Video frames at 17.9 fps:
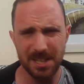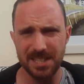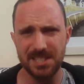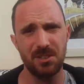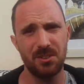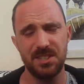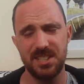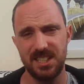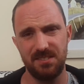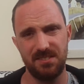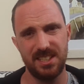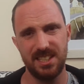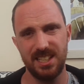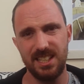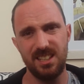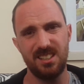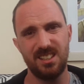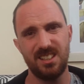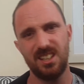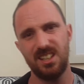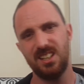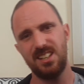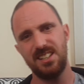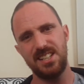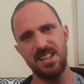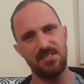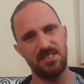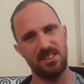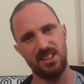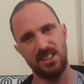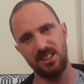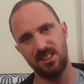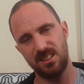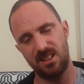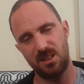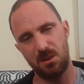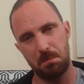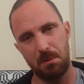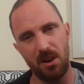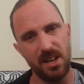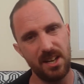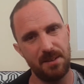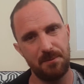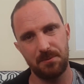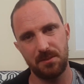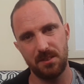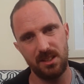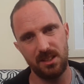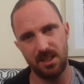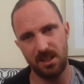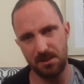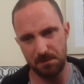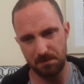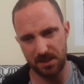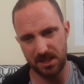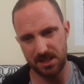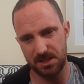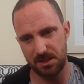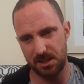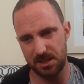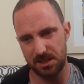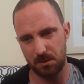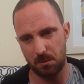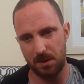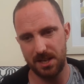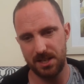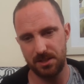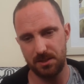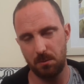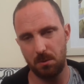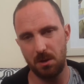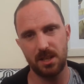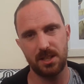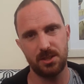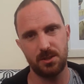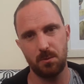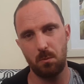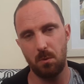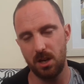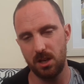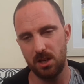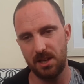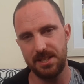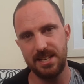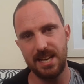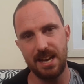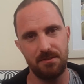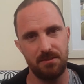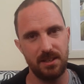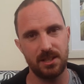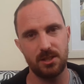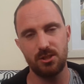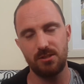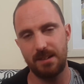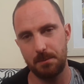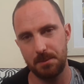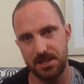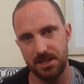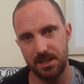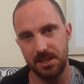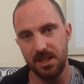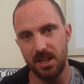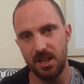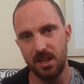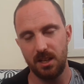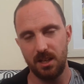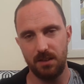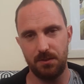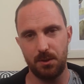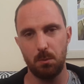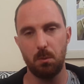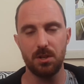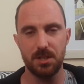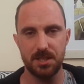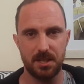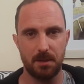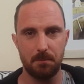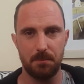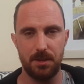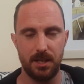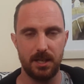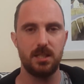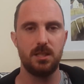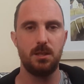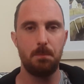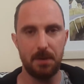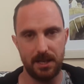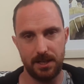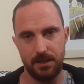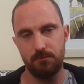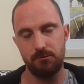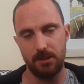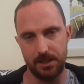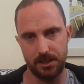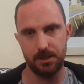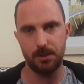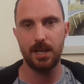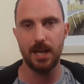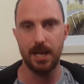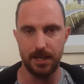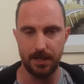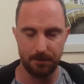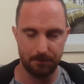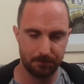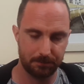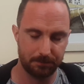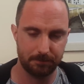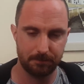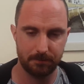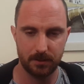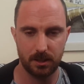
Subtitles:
I'll get it on DVD. Definitely, I'll buy it. You know, that's the way it should work. It should work like Netflix or Amazon. If you want something, you pay for it, you get it.